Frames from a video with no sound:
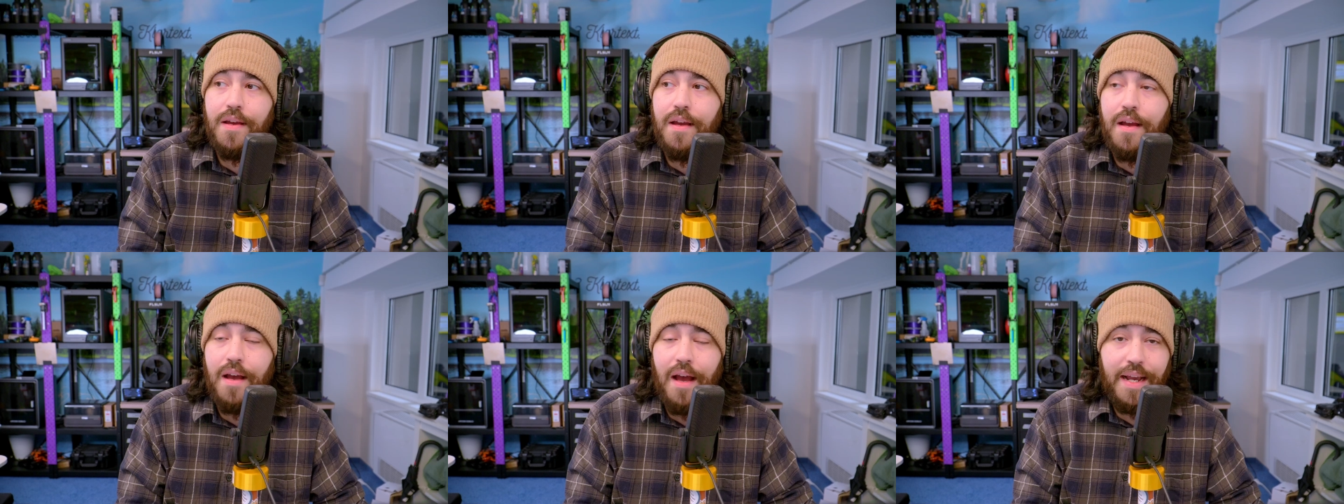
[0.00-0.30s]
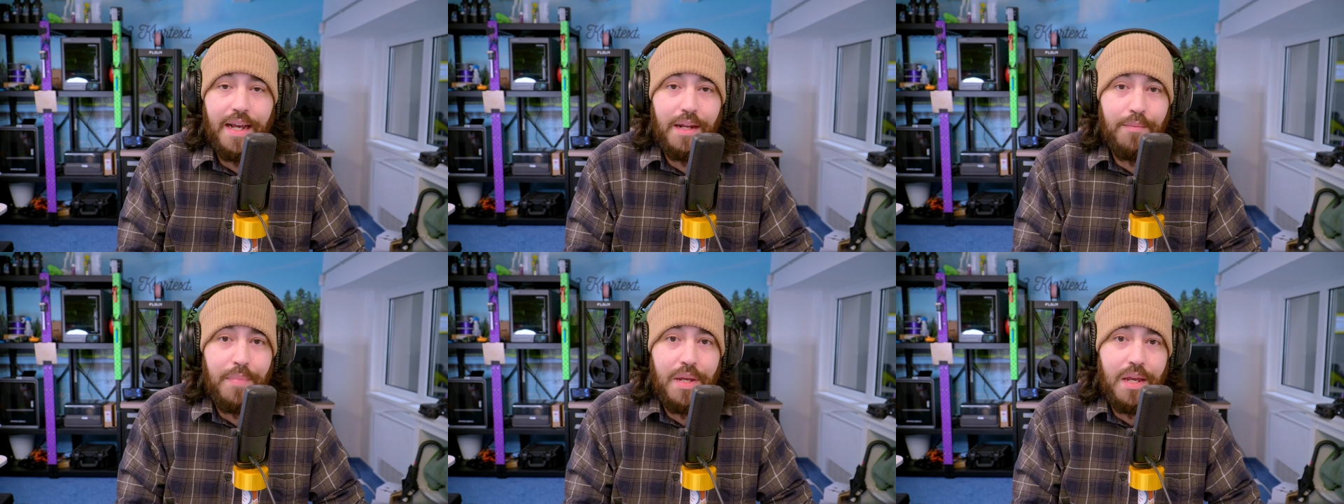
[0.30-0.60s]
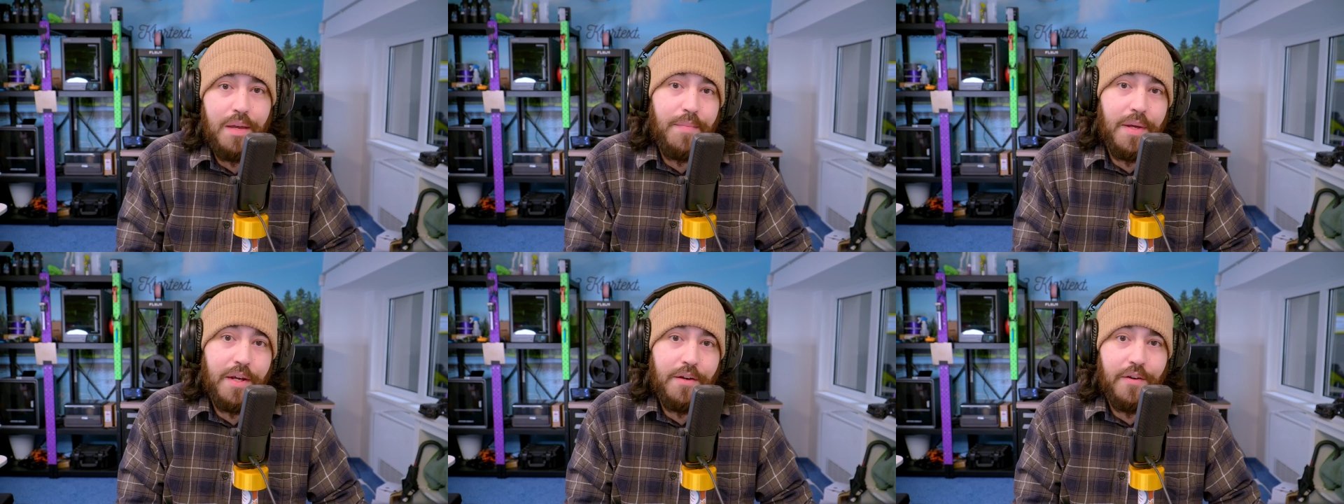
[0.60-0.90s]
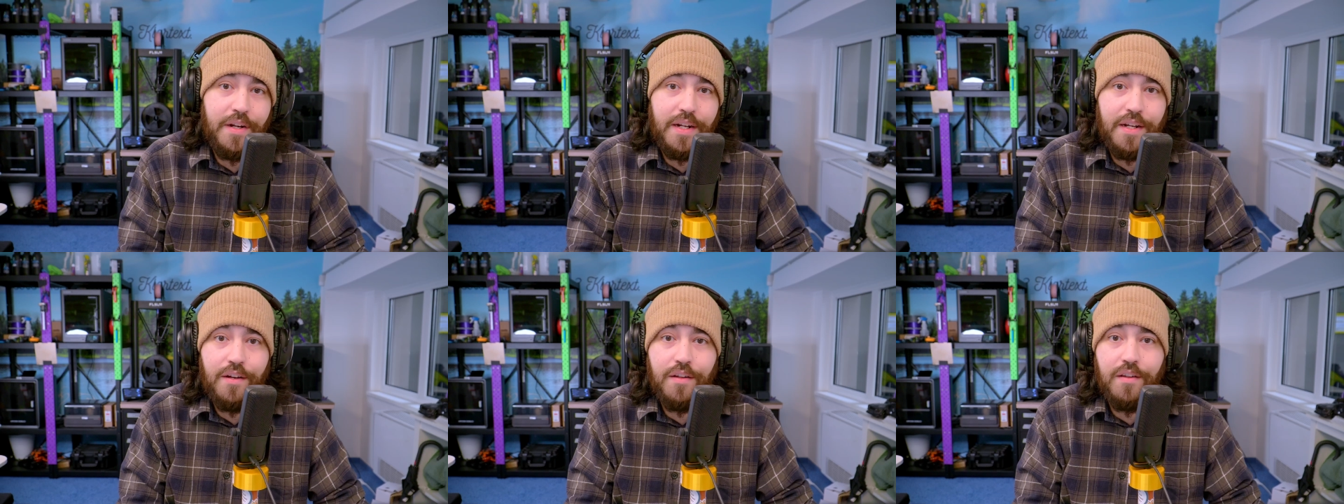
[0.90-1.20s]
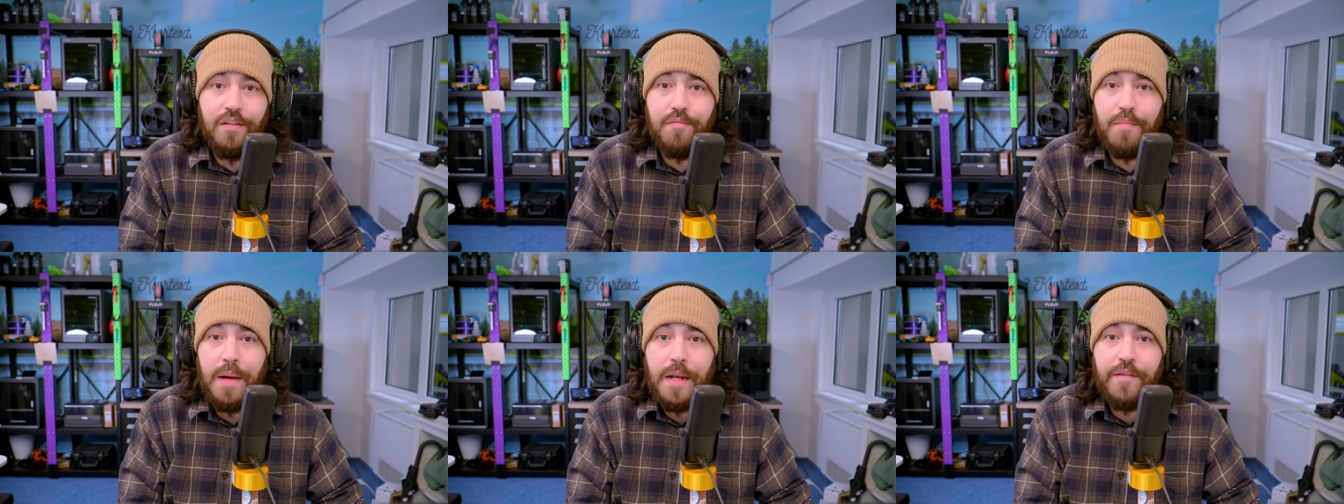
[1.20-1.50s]
I can be a bit critical
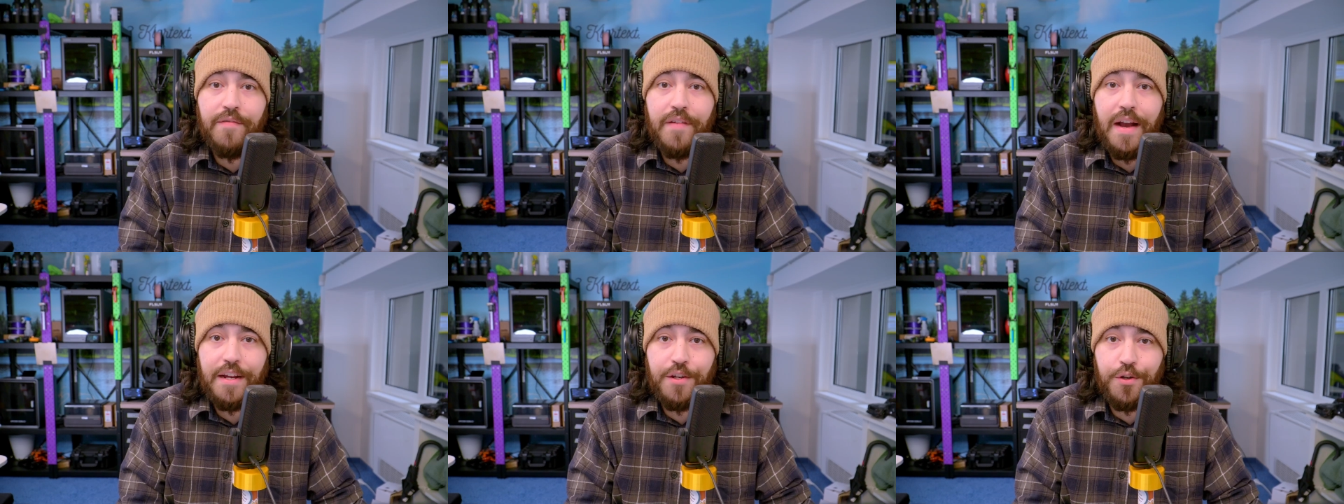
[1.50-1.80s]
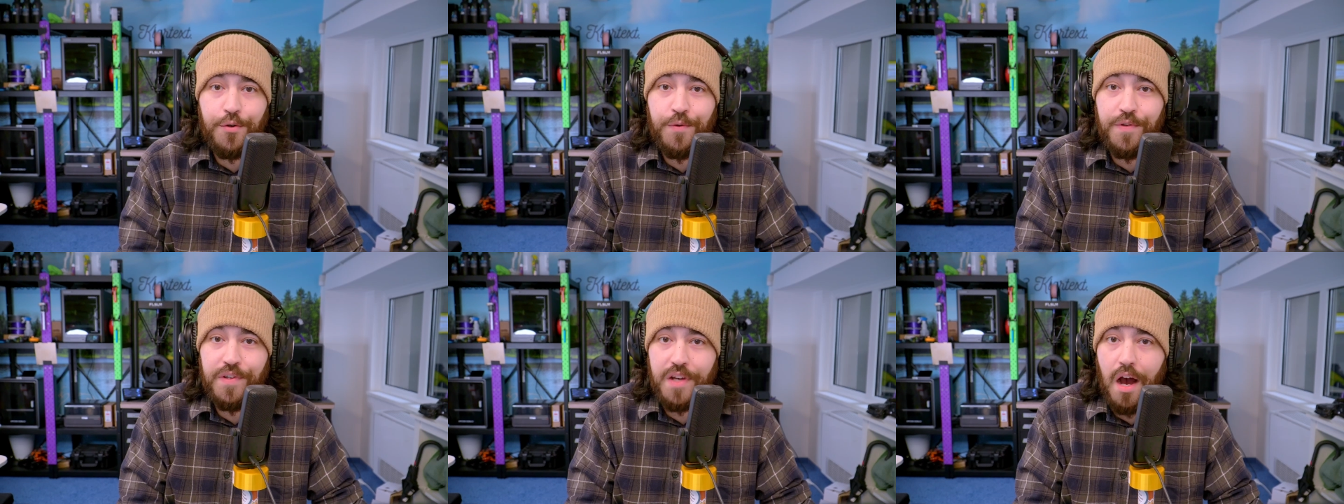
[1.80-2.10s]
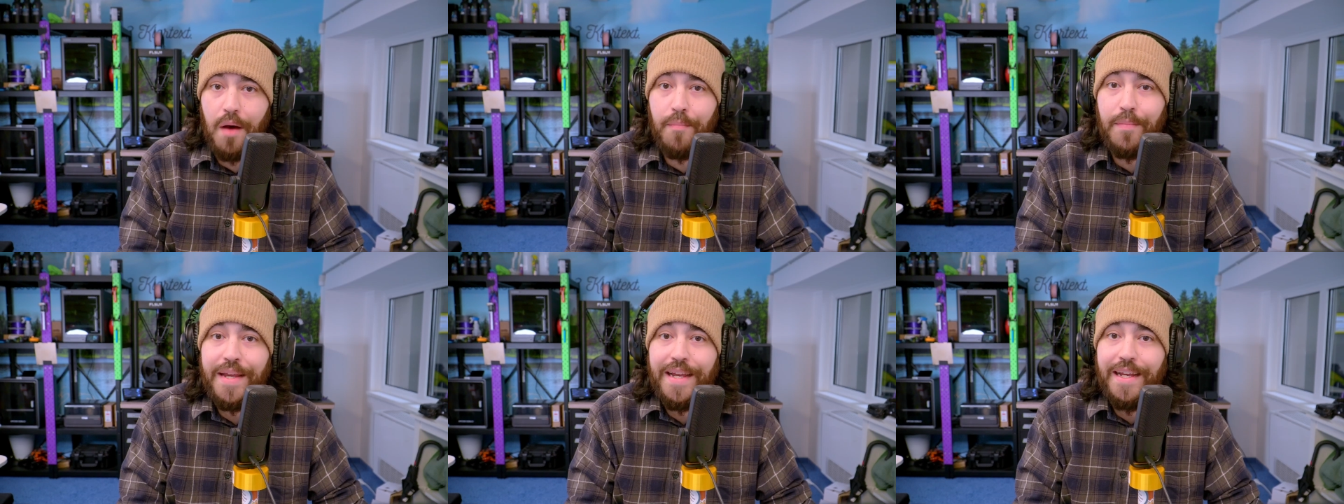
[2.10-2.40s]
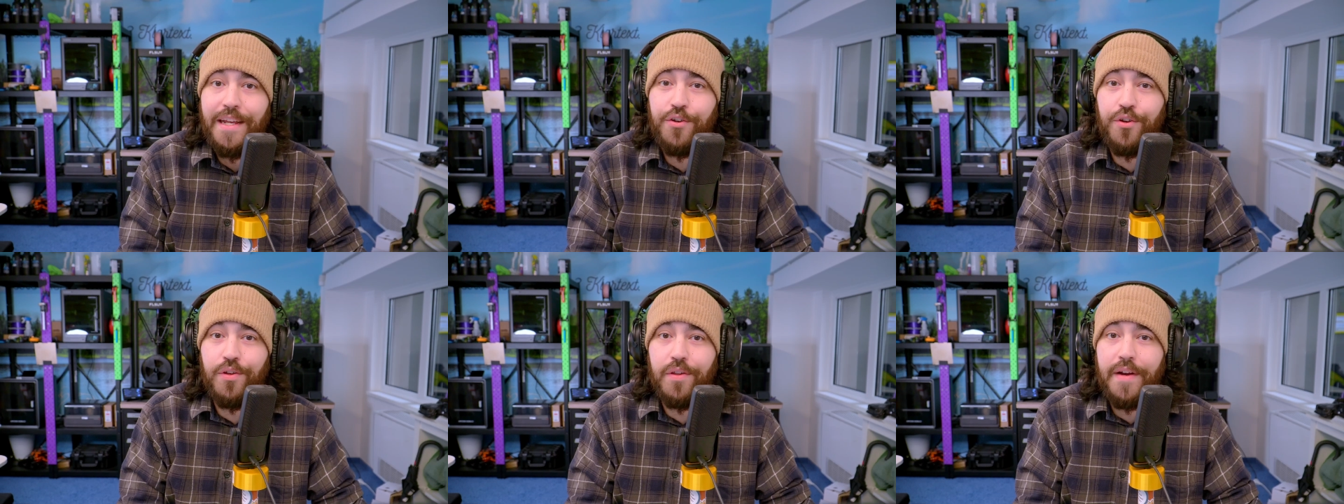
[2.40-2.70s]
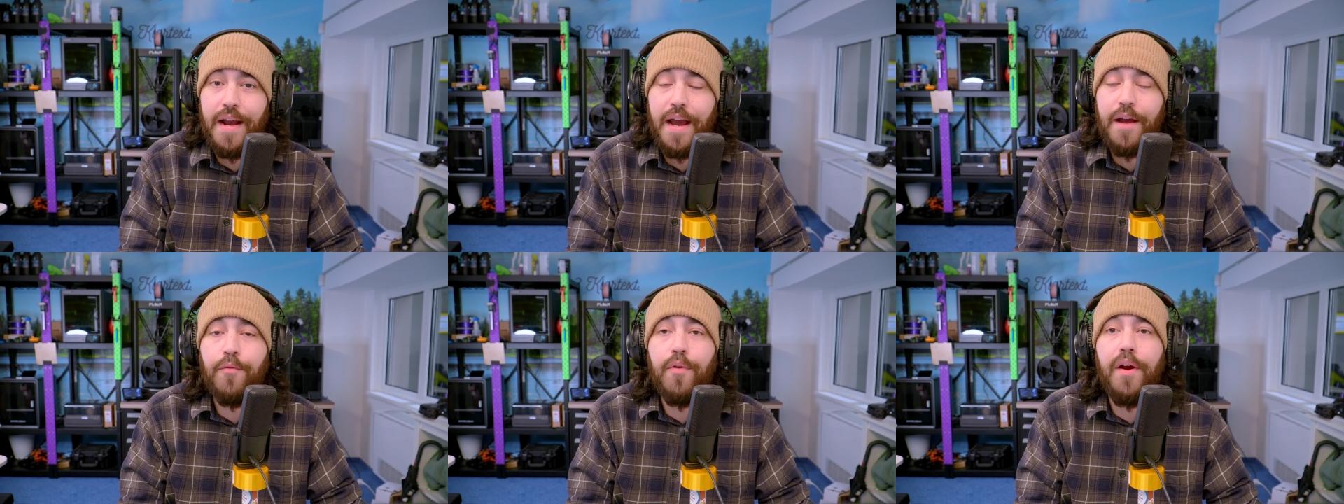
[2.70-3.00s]
of manufacturers copying each
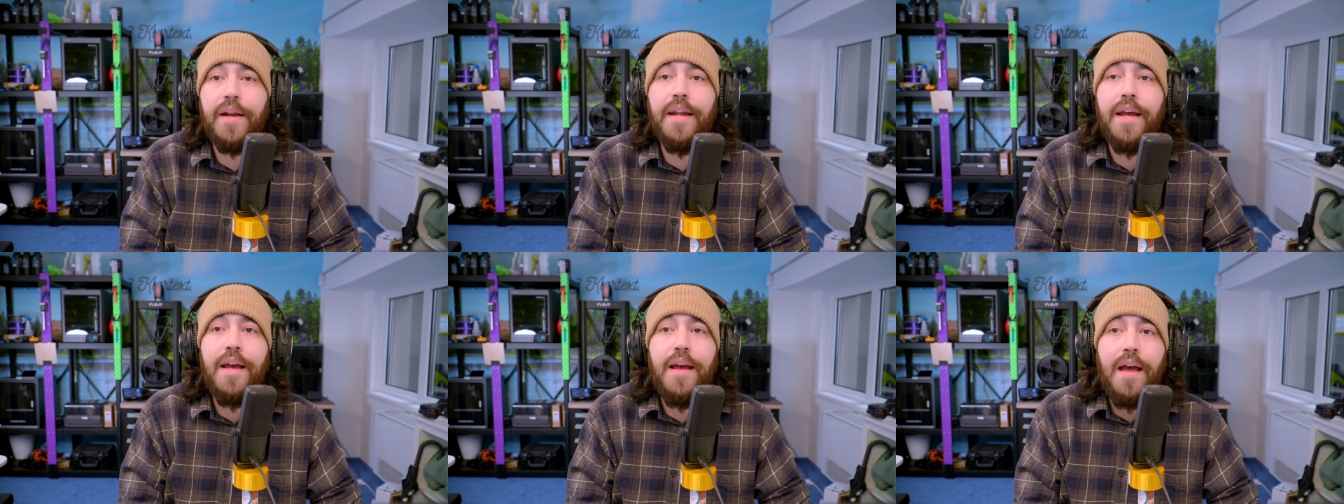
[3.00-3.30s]
other outright.